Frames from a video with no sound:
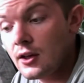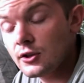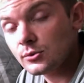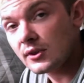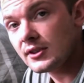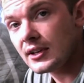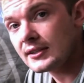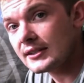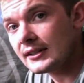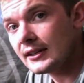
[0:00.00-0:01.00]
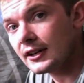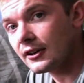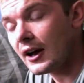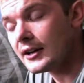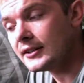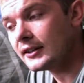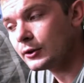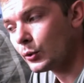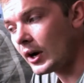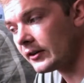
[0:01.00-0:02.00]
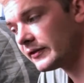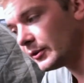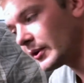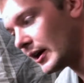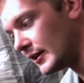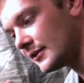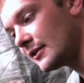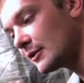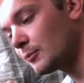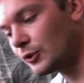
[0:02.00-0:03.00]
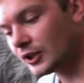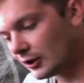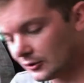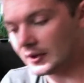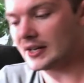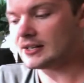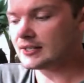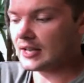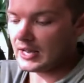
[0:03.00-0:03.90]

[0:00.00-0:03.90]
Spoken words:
So as you can see here, I did quite a few cuttings this morning already,